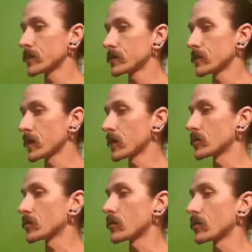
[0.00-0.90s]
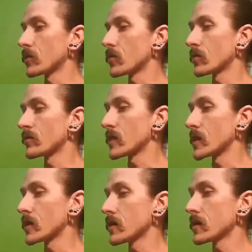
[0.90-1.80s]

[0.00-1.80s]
just making sure that all of the